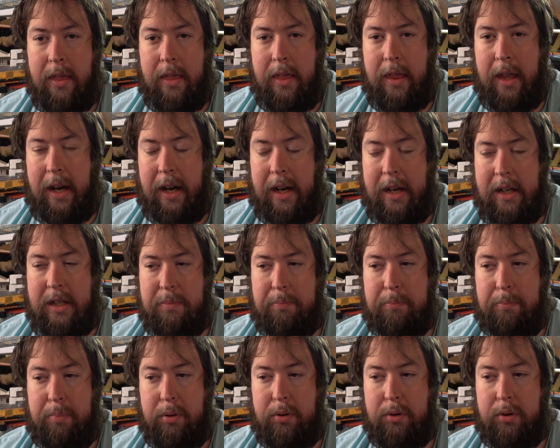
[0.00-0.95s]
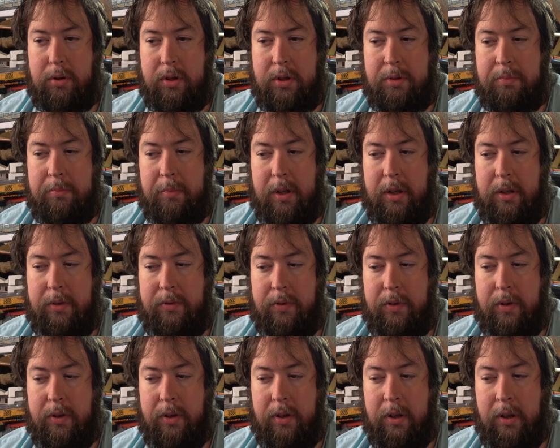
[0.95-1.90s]
then it's
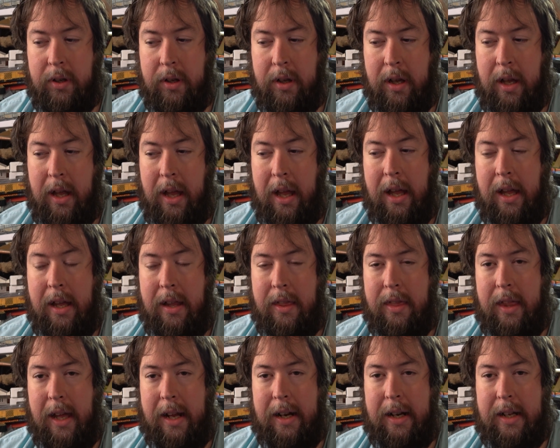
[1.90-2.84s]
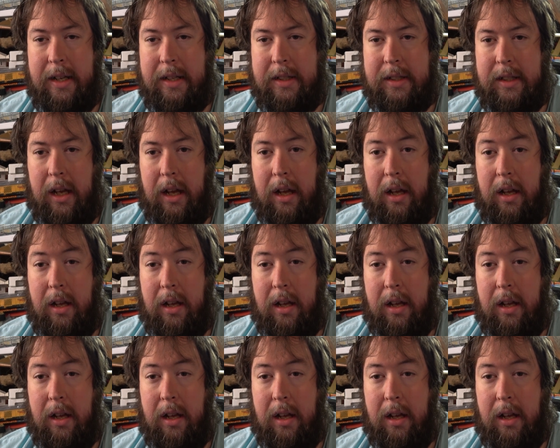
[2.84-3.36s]
Portsmouth, then it's